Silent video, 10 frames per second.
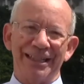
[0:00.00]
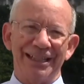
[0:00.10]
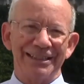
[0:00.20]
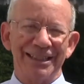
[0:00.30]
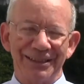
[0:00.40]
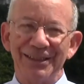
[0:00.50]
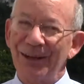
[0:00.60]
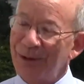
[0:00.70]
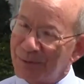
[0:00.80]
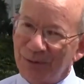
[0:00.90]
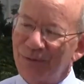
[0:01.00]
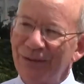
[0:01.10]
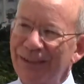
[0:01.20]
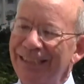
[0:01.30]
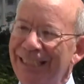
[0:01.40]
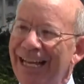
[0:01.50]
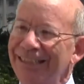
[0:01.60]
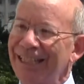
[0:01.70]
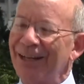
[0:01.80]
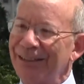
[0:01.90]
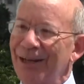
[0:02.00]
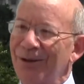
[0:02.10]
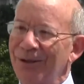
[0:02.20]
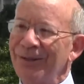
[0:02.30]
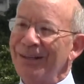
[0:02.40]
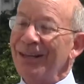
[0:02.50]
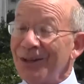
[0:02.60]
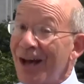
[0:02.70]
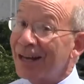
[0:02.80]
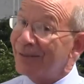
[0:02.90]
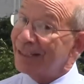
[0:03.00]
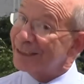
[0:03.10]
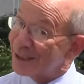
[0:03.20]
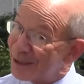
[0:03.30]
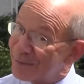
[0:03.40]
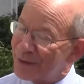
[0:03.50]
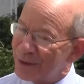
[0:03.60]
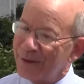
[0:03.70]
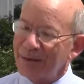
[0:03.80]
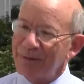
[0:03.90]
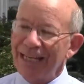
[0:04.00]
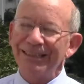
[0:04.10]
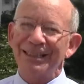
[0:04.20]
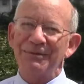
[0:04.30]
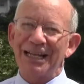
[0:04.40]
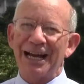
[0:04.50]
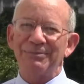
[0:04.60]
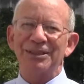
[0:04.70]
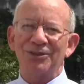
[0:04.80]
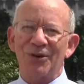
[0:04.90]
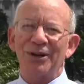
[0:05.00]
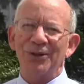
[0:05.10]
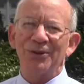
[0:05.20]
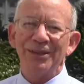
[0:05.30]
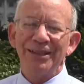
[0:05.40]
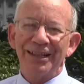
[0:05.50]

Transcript: because, you know, with 50 states out there, a lot of us, including me, sometimes struggle